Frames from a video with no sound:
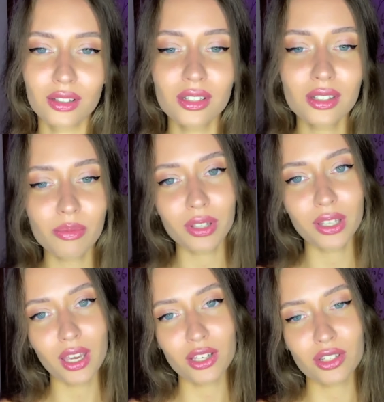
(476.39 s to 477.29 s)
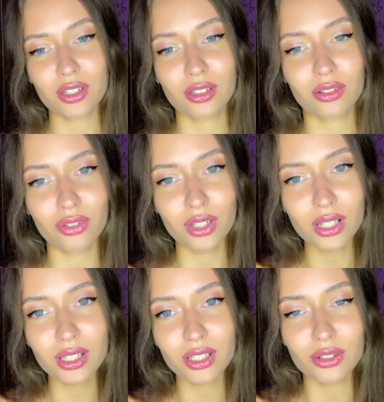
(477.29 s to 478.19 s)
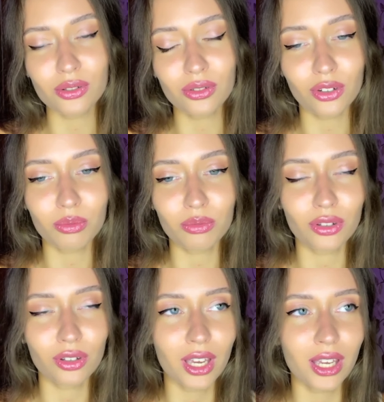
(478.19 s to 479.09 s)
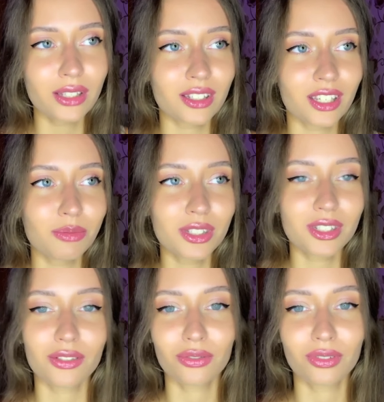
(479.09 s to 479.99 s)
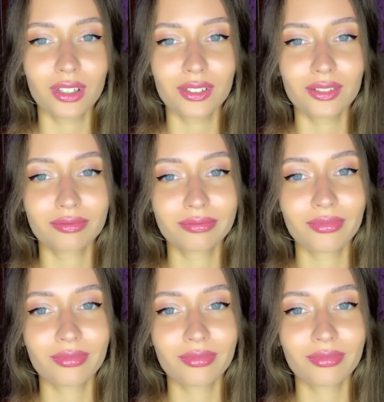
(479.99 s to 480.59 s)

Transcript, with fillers: Just application. Really, dude from UK, send me something.